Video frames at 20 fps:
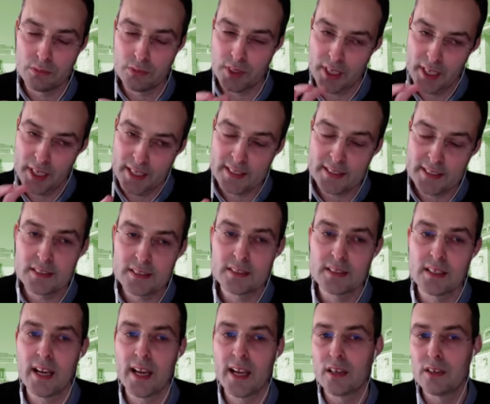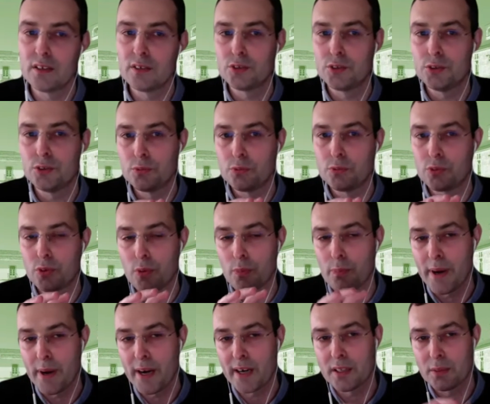is and to
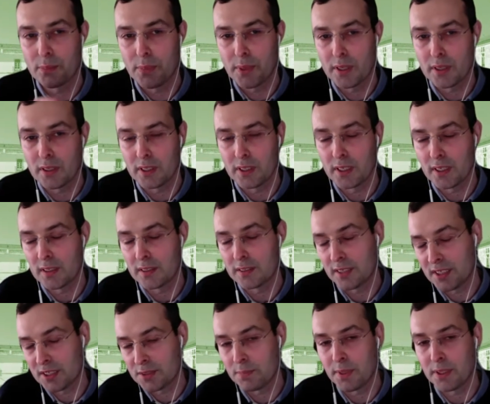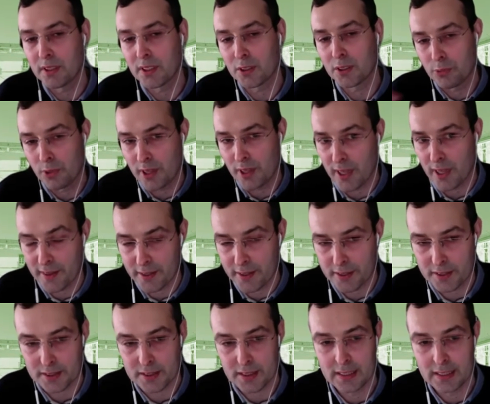compare this building with others.